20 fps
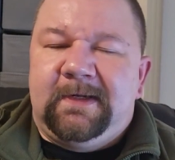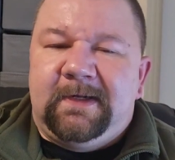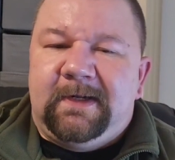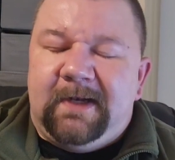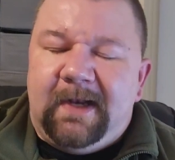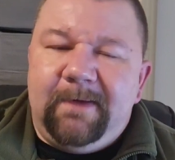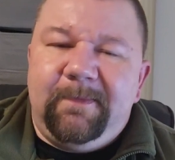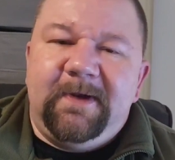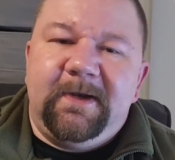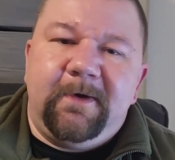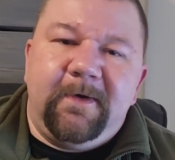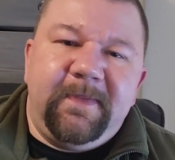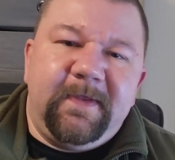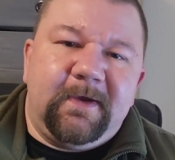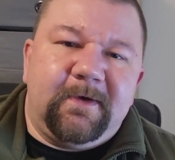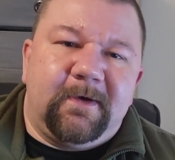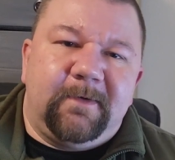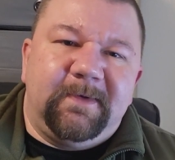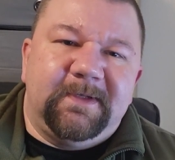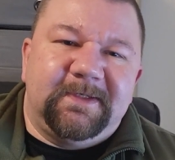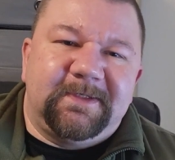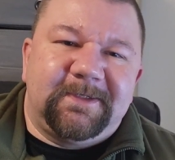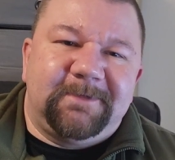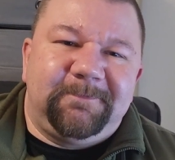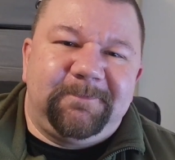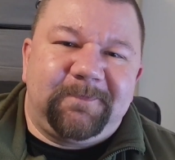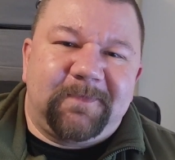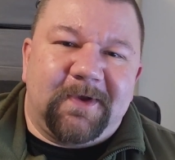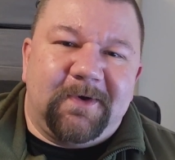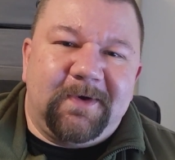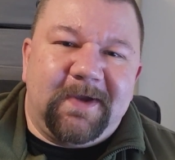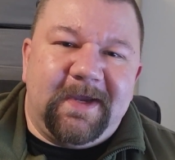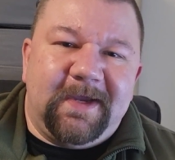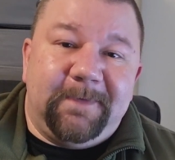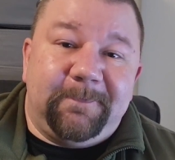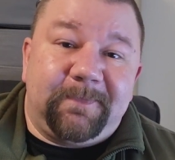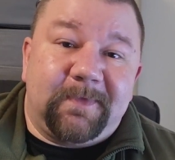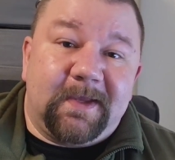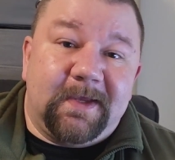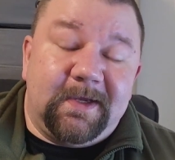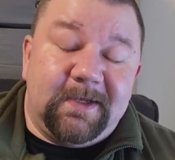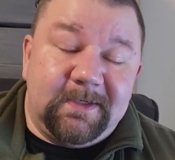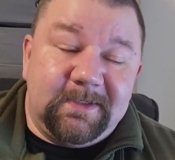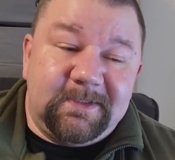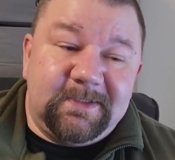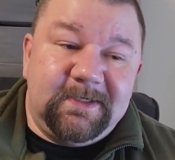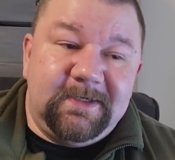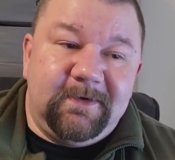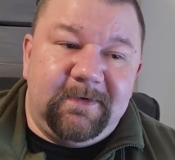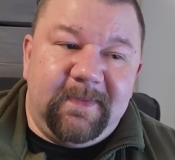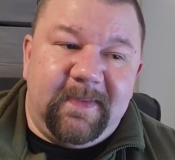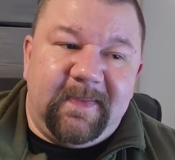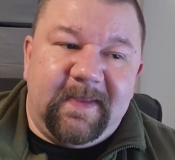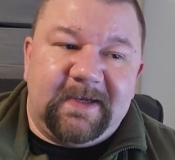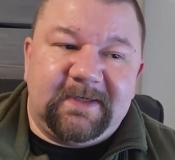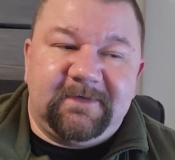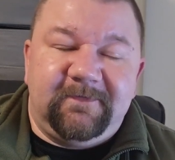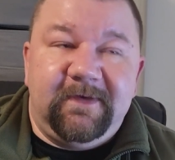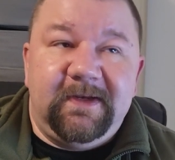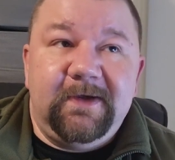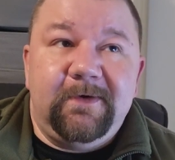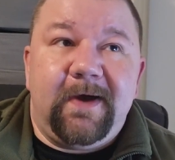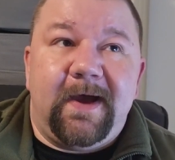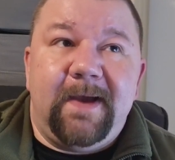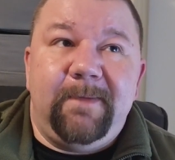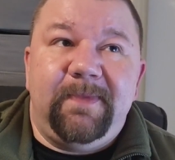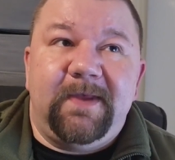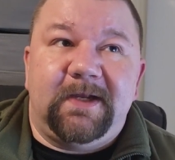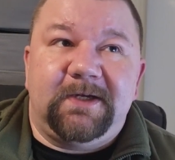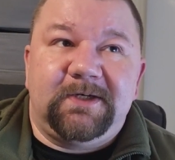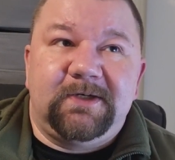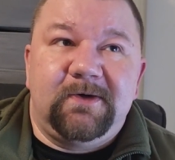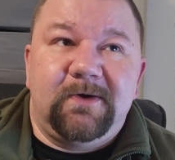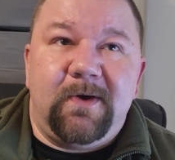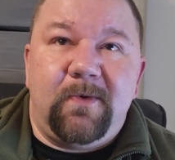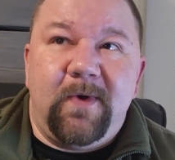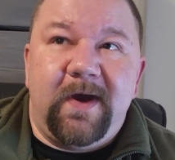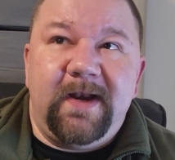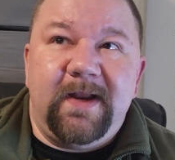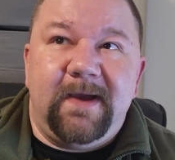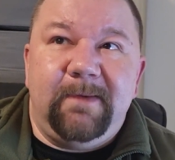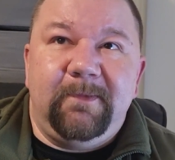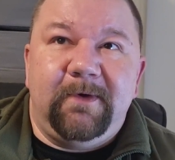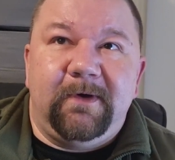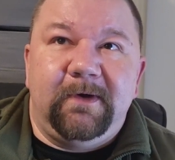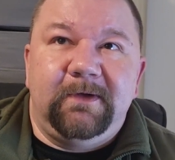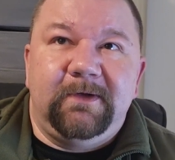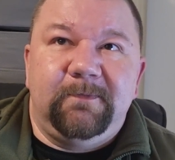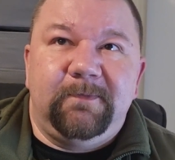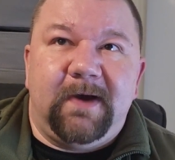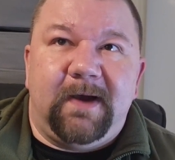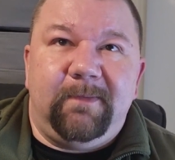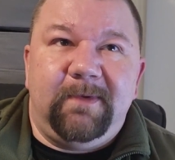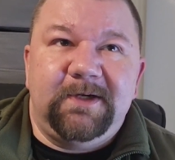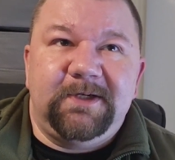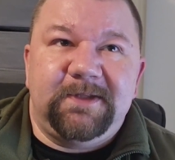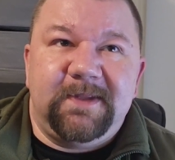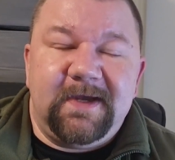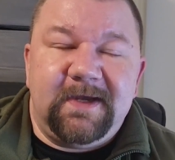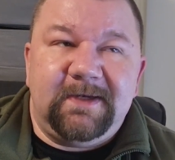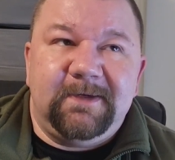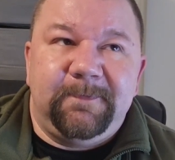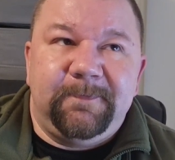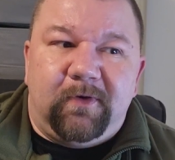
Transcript: Let me know in the comments. Okay, and see you in the next video. I'm not sure when I'm going to publish that.